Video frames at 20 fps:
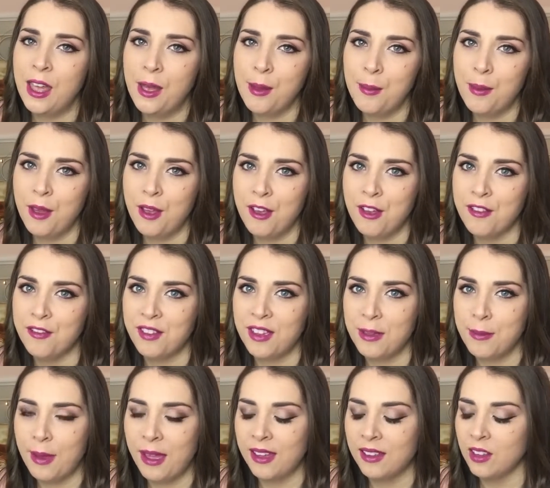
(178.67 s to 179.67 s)
at a
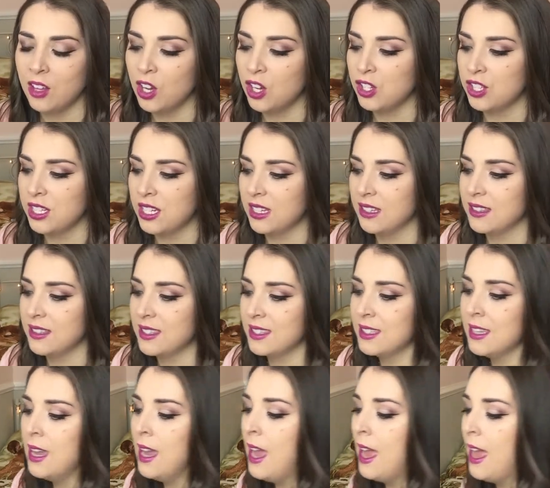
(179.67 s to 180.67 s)
female audience.